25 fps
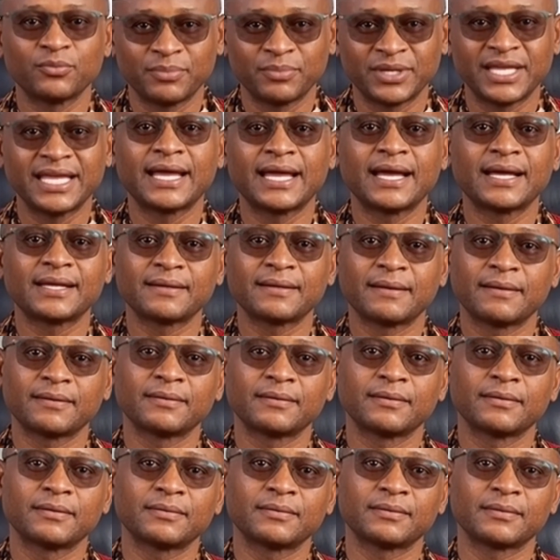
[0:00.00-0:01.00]
beer.
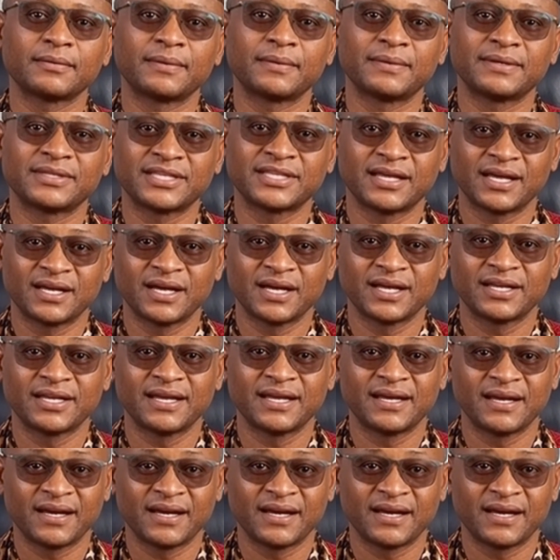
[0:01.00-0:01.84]
Third,